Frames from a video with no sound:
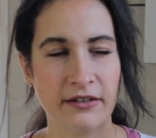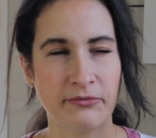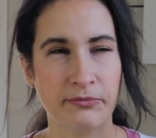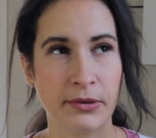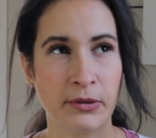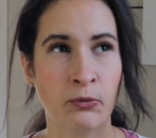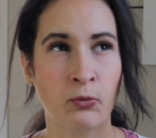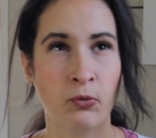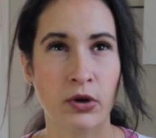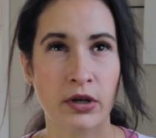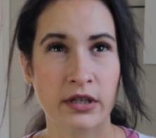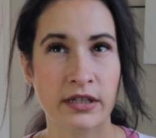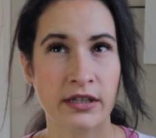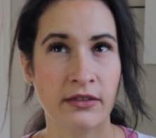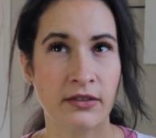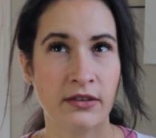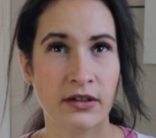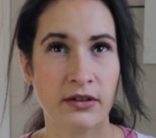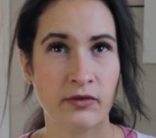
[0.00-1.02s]
I've been
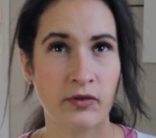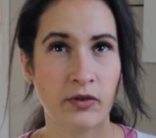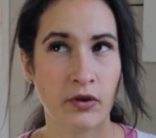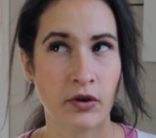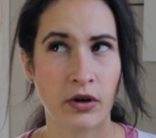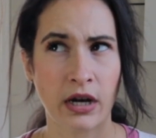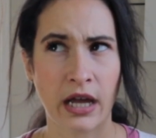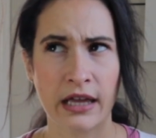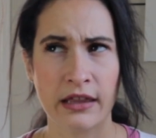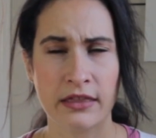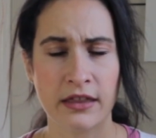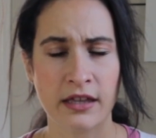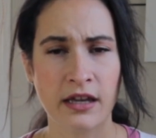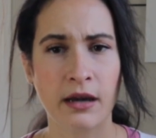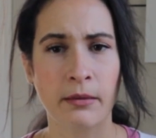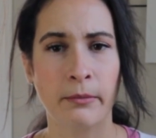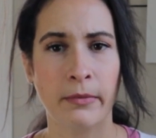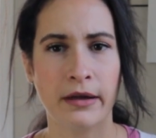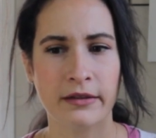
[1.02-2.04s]
working there for I think
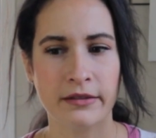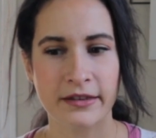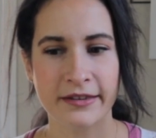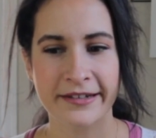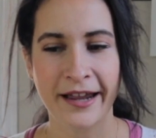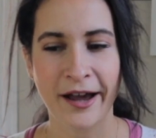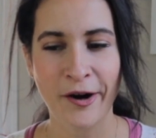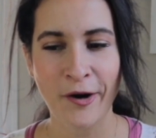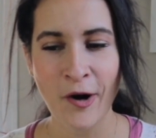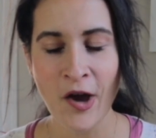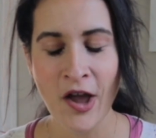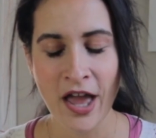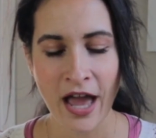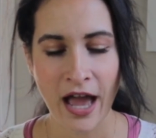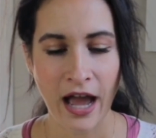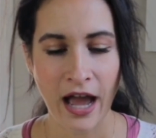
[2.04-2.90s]
a month now.